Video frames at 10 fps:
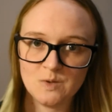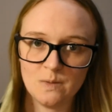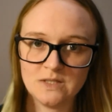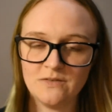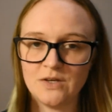so
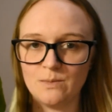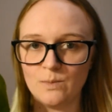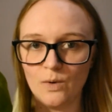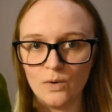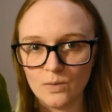I was giving
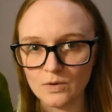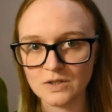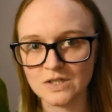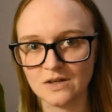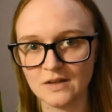it more
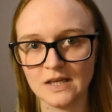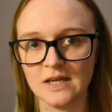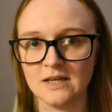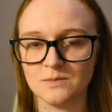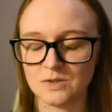water,
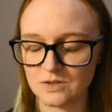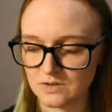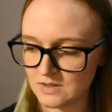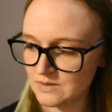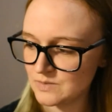thinking it
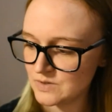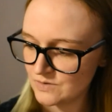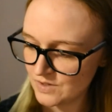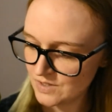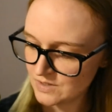was
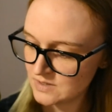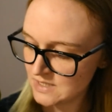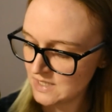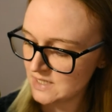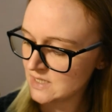
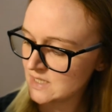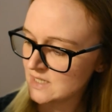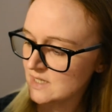thirsty.